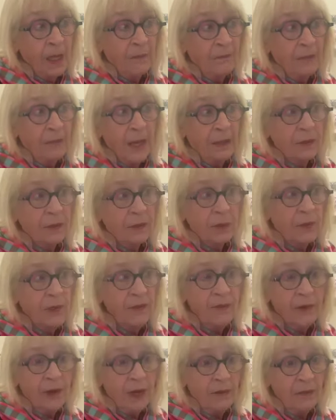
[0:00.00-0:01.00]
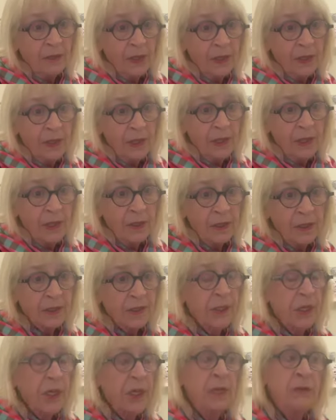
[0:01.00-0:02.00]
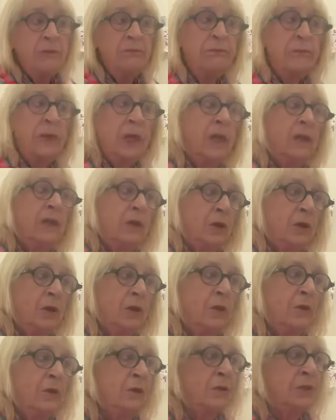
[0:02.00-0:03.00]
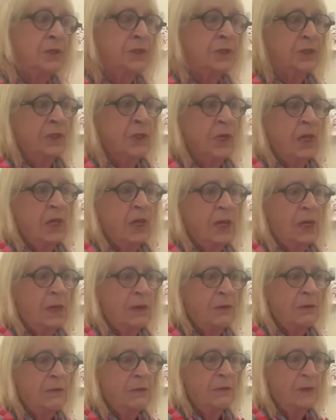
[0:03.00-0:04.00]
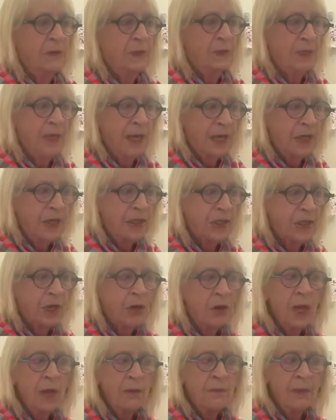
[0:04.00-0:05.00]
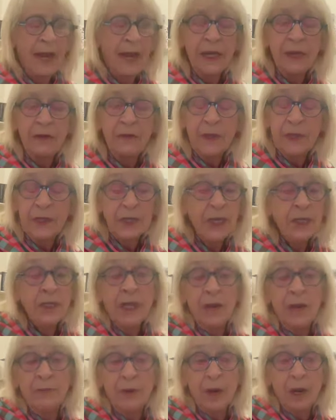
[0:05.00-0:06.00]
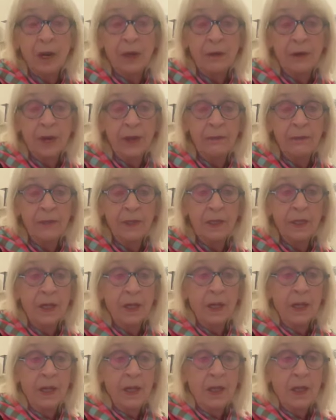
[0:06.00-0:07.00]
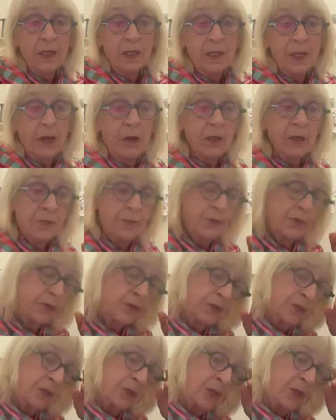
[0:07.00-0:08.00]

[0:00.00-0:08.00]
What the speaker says: about 25 years in news for the Today Show and mainly for the Sunday program. So I was producing